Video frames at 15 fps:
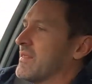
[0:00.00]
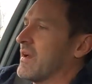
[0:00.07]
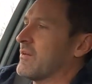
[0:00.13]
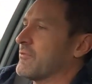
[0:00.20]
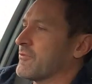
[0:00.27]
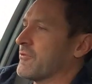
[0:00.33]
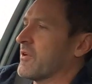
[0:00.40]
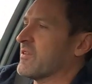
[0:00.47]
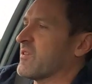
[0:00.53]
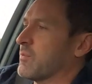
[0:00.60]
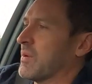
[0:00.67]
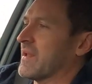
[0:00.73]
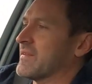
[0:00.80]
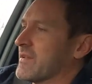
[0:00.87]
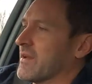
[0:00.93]
that front
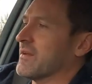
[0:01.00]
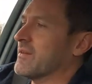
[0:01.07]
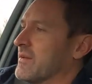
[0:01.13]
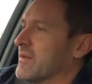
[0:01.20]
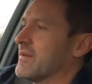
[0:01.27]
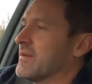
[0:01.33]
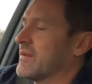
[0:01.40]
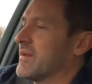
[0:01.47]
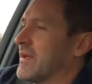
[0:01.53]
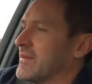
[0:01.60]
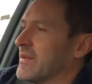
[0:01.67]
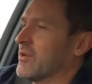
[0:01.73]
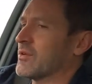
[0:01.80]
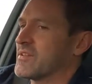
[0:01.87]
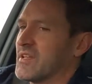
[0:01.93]
splitter,
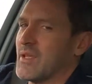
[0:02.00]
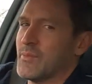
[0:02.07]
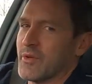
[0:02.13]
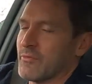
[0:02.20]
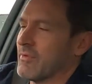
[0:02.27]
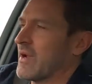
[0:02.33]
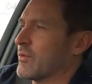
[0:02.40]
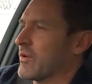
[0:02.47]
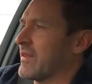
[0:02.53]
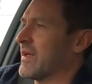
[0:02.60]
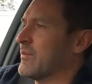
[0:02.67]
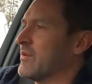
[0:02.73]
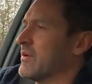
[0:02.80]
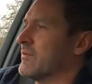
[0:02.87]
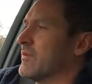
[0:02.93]
and they're not cheap. You wreck one of
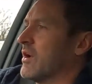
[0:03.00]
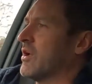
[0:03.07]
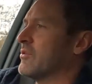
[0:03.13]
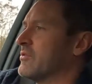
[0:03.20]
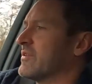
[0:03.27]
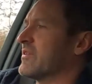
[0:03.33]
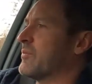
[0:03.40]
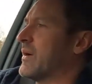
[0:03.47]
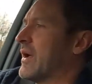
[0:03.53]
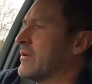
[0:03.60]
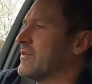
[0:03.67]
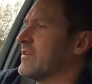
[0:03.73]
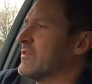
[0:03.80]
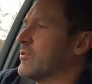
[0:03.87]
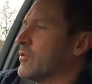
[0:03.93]
them, you're hundreds of
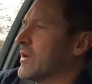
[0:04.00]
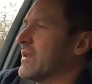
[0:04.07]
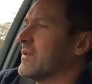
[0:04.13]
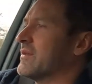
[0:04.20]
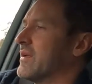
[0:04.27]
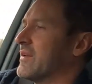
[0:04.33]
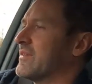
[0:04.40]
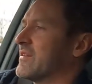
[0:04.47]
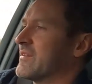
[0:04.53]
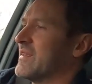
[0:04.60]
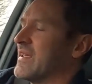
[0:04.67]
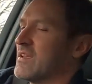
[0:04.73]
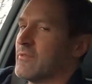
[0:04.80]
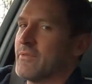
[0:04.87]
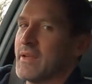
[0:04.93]
pounds you're talking, and it's just
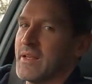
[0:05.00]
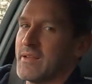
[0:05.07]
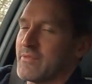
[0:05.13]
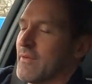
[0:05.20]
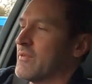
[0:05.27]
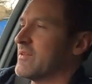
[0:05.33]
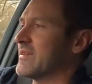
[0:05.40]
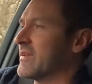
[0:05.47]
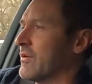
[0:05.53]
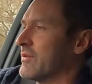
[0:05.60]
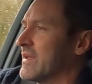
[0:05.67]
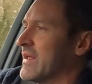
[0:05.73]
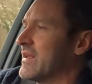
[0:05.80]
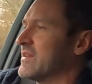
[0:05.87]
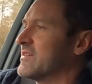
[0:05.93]
the inconvenience for them to go
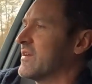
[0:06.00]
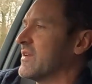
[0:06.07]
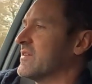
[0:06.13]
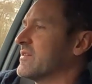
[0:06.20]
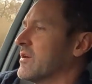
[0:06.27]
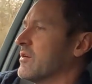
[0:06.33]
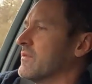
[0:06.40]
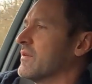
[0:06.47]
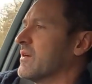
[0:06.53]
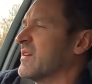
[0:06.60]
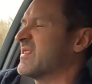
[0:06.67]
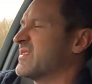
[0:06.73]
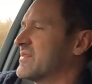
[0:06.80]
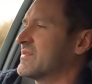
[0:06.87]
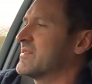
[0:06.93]
and get it changed over.
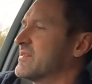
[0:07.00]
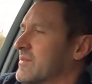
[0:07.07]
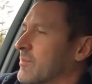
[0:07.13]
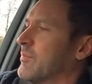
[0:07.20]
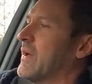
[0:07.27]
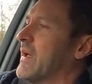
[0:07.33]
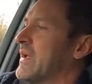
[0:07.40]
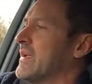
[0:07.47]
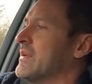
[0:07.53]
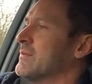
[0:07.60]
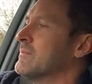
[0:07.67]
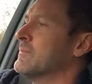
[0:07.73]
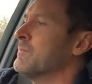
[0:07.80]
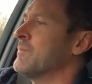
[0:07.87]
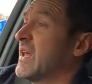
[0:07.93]
It's just a pain.
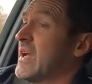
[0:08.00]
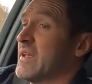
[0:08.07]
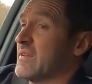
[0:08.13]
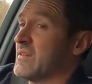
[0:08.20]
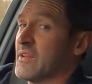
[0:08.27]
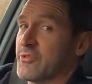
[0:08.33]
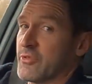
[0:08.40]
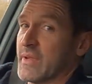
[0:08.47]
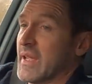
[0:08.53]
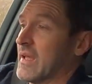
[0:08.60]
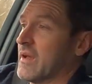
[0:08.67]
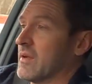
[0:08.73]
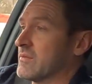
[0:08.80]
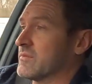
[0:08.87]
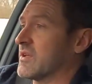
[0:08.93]
That is literally
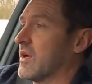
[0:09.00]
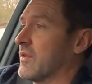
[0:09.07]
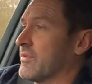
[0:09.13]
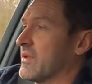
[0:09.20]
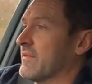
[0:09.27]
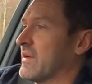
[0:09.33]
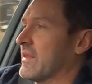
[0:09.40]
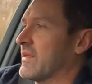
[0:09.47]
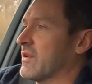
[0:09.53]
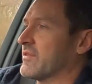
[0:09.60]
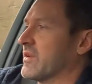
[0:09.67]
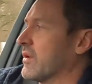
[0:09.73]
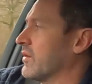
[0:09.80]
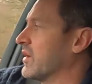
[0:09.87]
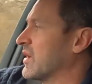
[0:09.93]
it. I can't think of anything else
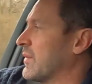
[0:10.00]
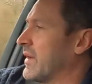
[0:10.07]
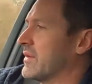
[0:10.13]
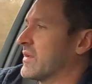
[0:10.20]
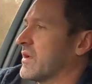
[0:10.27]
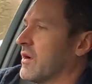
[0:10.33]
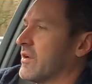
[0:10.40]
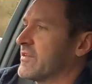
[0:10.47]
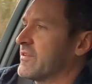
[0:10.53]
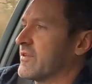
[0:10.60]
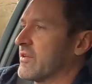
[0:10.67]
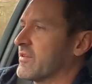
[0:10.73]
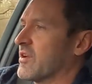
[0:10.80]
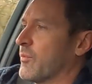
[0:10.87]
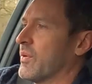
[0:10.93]
I don't like about the car. It's just
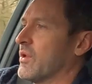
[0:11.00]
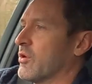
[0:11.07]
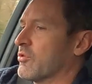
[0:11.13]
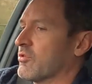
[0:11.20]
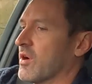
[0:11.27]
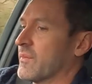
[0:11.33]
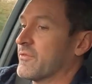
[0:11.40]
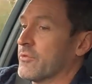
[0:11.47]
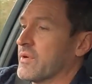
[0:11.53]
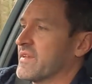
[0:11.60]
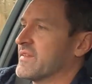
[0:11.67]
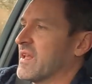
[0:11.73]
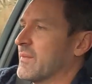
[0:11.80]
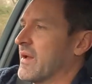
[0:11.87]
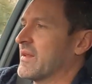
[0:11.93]
those couple of little gripes. I've already
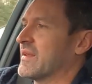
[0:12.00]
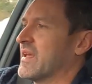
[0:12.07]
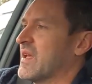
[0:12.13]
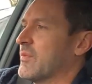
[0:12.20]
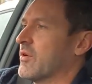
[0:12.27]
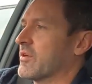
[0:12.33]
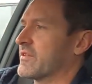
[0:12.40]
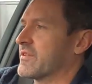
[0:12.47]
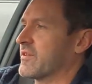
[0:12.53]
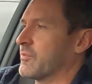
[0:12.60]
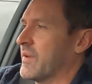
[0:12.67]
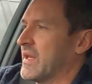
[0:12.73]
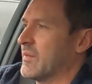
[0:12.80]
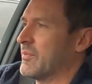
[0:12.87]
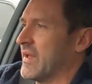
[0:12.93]
said about the gearbox
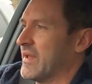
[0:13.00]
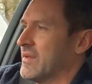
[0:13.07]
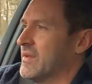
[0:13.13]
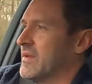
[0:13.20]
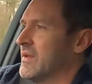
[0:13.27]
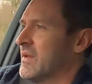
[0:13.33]
just being a bit